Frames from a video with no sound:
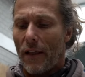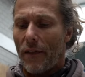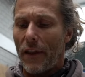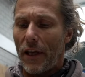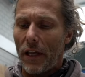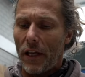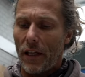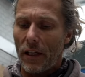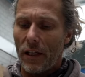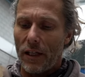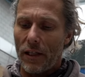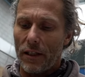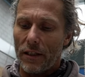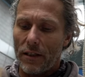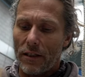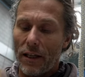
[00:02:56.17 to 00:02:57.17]
they
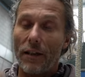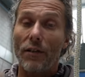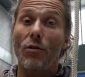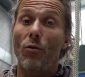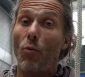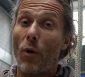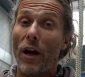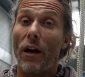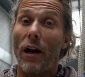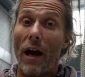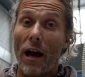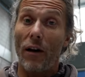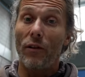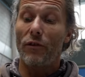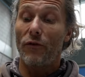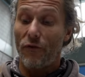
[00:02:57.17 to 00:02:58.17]
tend to wear
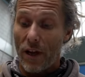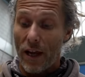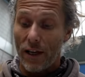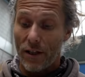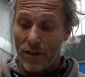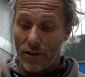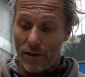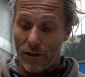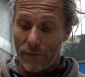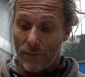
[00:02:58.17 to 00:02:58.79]
out faster.